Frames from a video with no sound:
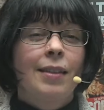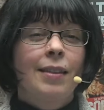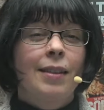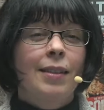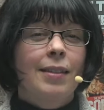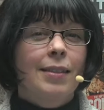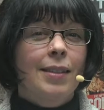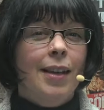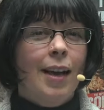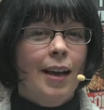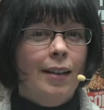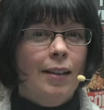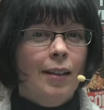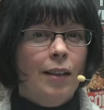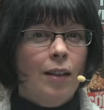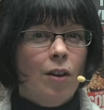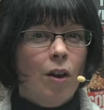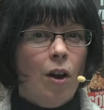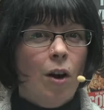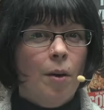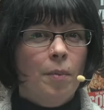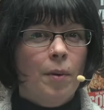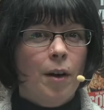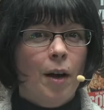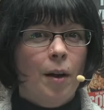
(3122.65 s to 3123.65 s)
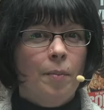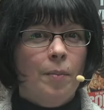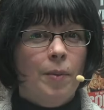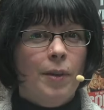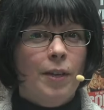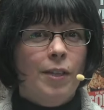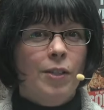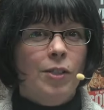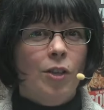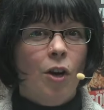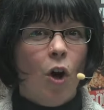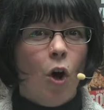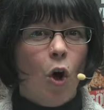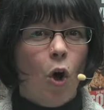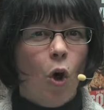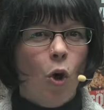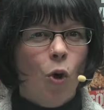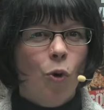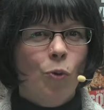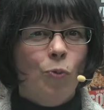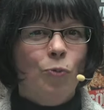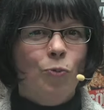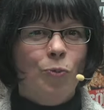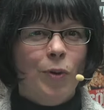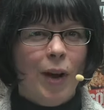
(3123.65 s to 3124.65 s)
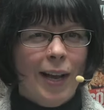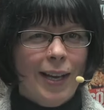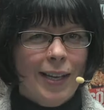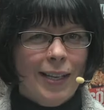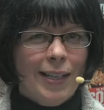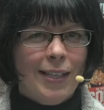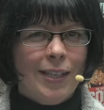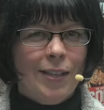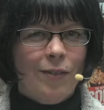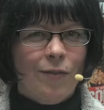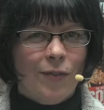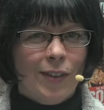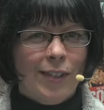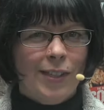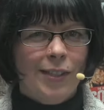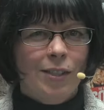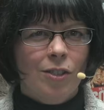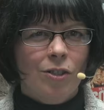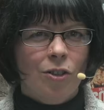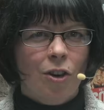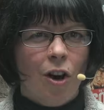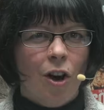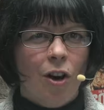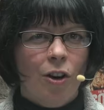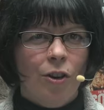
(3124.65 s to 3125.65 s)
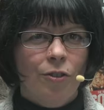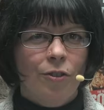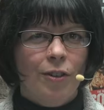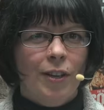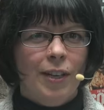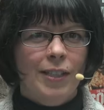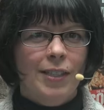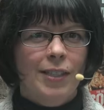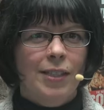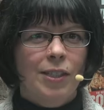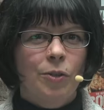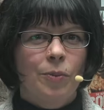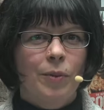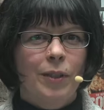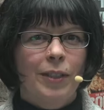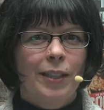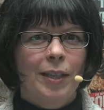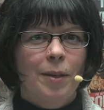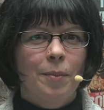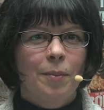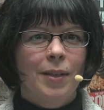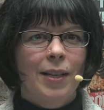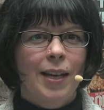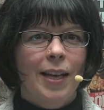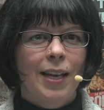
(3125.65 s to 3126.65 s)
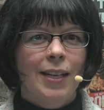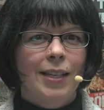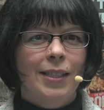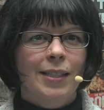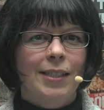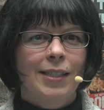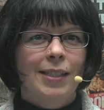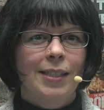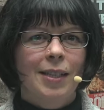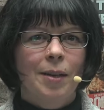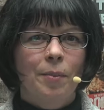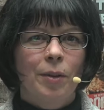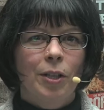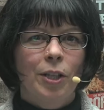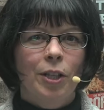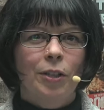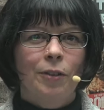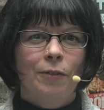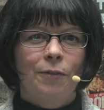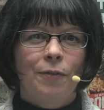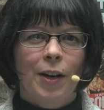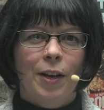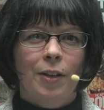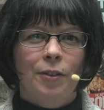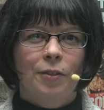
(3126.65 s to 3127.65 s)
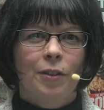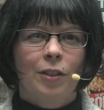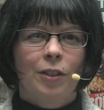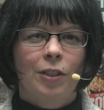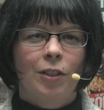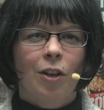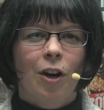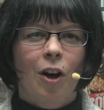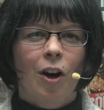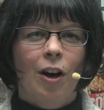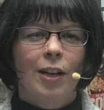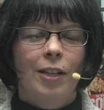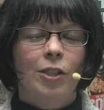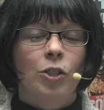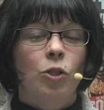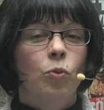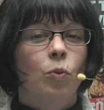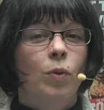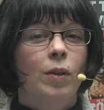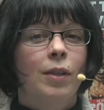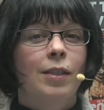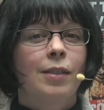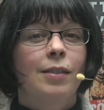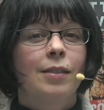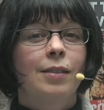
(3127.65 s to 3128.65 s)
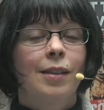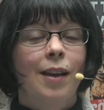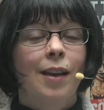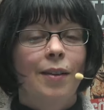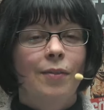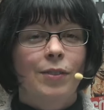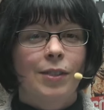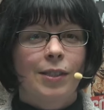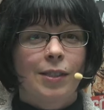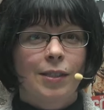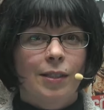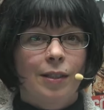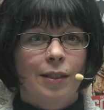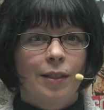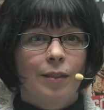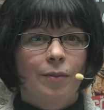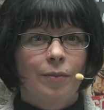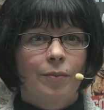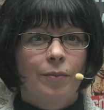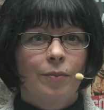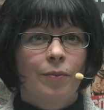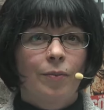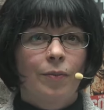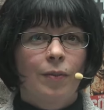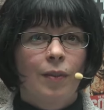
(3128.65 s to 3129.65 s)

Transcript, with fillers: The telecom companies already convinced Congress to eliminate a similar federal law in 2017.